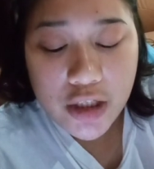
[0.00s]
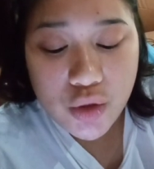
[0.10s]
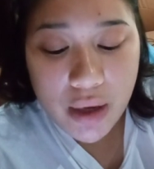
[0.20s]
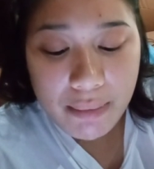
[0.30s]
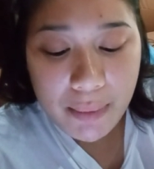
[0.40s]

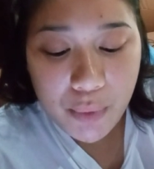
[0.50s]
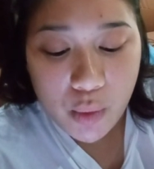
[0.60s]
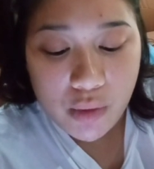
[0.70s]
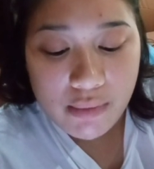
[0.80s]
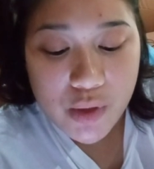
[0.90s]
drama
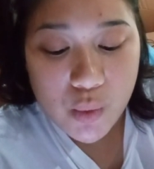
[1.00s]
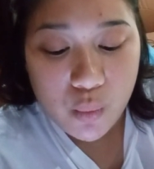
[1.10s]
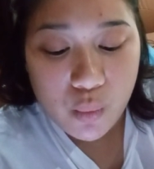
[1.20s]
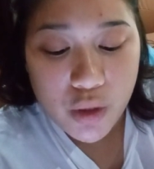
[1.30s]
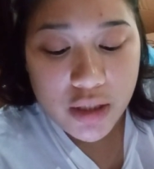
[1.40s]
programs
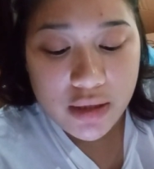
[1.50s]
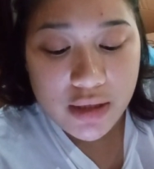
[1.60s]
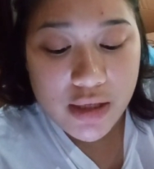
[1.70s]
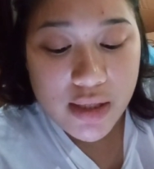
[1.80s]
with